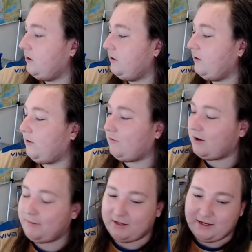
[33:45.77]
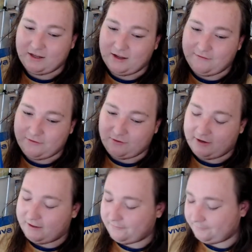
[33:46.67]
Rugby League Live 3.
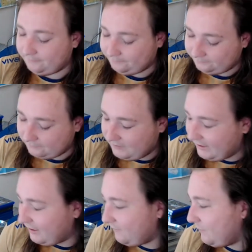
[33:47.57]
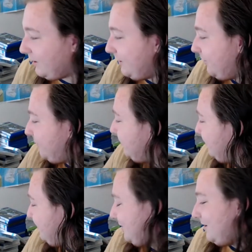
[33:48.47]
Yeah, I know.
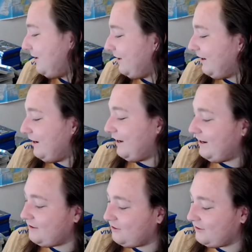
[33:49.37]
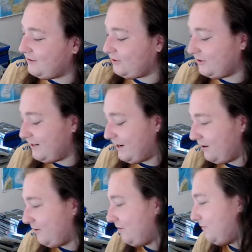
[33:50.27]
It ended on such a
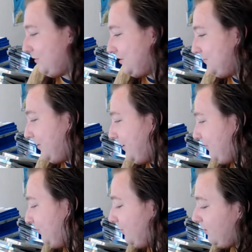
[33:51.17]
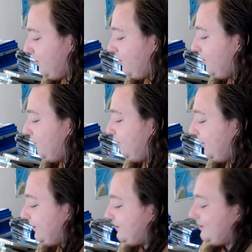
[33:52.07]
downward spiral.
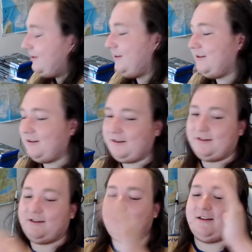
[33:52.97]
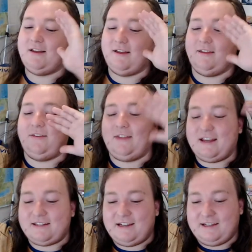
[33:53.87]
But
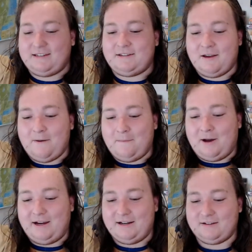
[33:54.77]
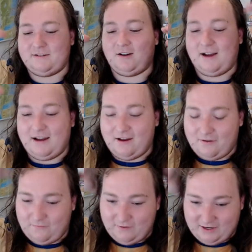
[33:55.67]
that is my entire
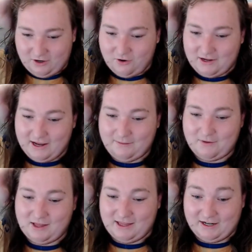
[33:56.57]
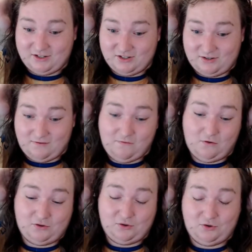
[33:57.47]
video game collection for
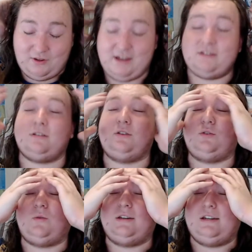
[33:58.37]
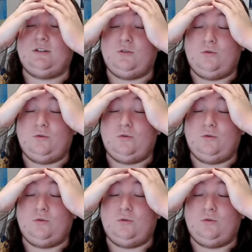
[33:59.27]
2022.